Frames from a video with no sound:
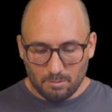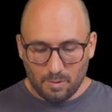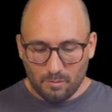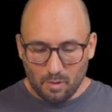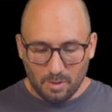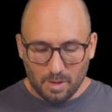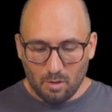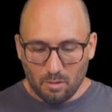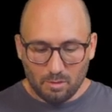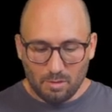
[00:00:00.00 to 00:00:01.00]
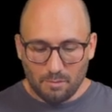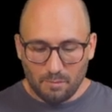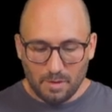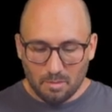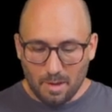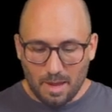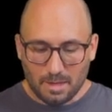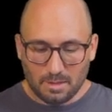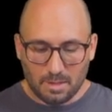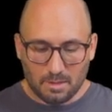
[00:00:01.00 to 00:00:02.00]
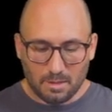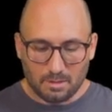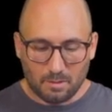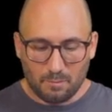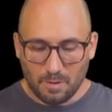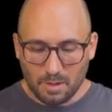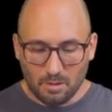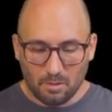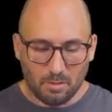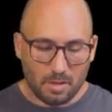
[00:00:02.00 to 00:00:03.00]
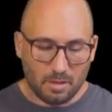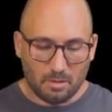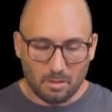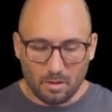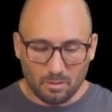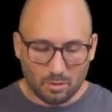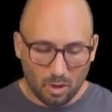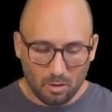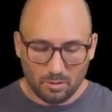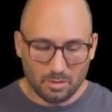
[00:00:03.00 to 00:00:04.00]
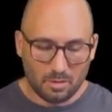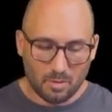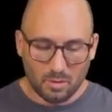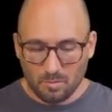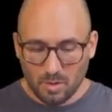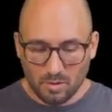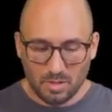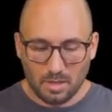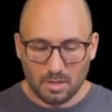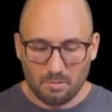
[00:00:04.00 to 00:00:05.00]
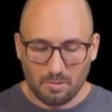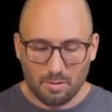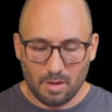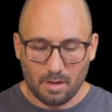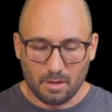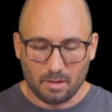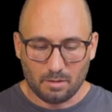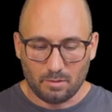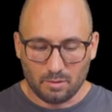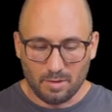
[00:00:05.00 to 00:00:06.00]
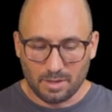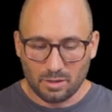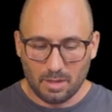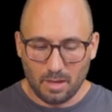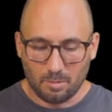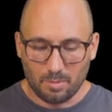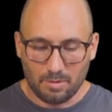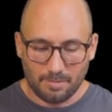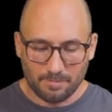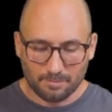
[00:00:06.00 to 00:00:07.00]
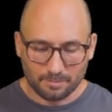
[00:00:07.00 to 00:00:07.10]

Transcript: before we go to the feedback settings of video and tones and music and everything, and contraction helper,